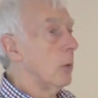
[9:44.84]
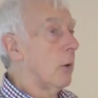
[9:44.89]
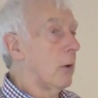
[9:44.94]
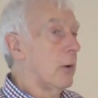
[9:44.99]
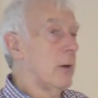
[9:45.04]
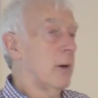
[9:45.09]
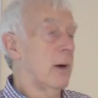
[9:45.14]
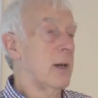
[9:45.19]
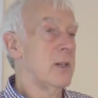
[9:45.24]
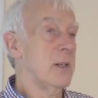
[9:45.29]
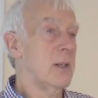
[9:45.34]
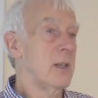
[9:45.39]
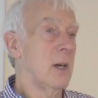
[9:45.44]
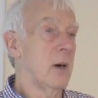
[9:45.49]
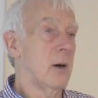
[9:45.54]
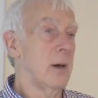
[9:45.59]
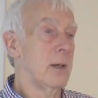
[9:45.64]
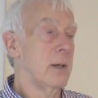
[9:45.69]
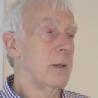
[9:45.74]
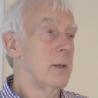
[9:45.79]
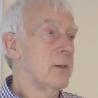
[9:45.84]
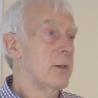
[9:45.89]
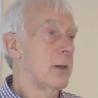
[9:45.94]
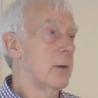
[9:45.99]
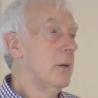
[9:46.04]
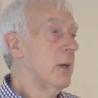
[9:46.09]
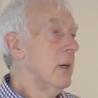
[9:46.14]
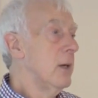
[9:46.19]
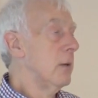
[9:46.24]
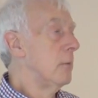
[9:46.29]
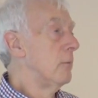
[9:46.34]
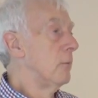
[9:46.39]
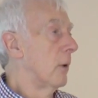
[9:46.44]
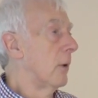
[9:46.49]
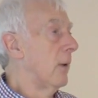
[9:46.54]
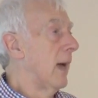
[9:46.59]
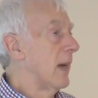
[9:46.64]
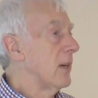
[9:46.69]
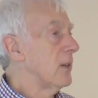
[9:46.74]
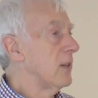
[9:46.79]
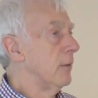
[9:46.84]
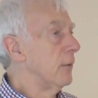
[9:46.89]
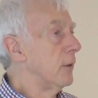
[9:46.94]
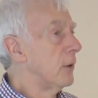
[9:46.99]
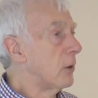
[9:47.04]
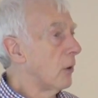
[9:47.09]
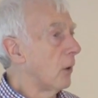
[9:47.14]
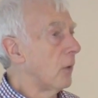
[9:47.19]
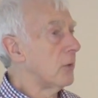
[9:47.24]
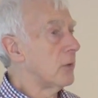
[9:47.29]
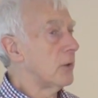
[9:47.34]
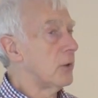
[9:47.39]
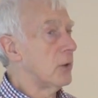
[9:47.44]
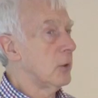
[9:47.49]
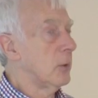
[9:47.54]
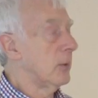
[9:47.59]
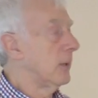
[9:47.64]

or 99, so you've not actually forgotten to do